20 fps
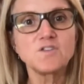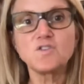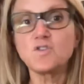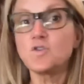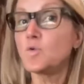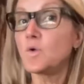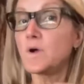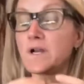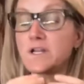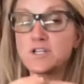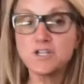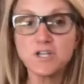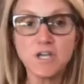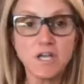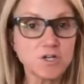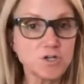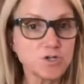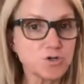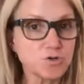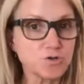Do you want to
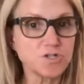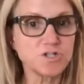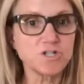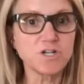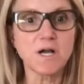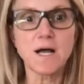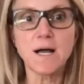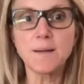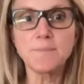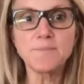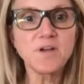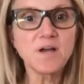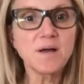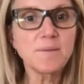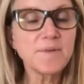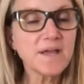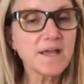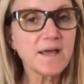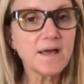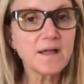change your job
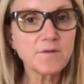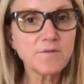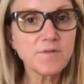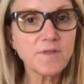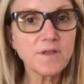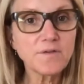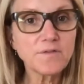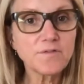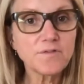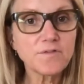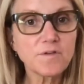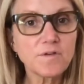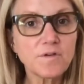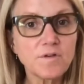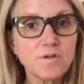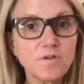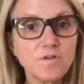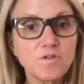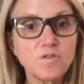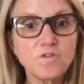coming out of this?
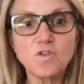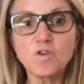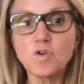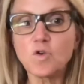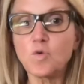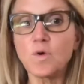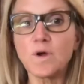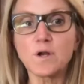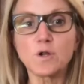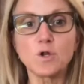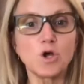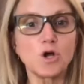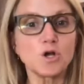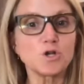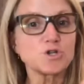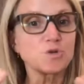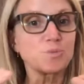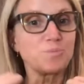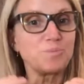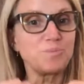Do you want to
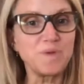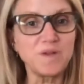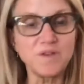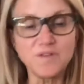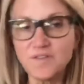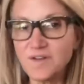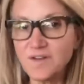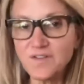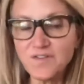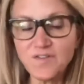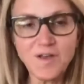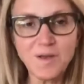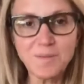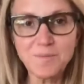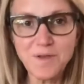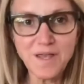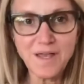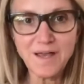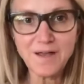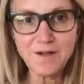launch a business
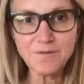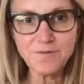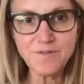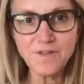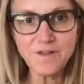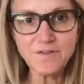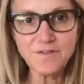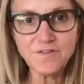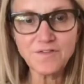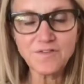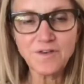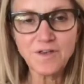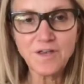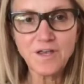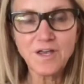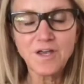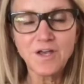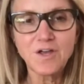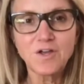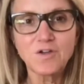coming out of this?
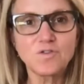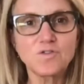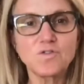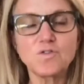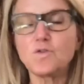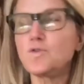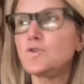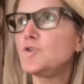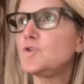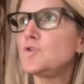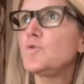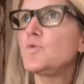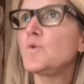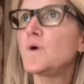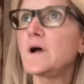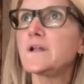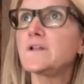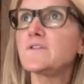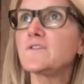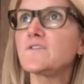Do you
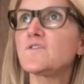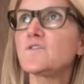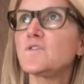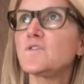want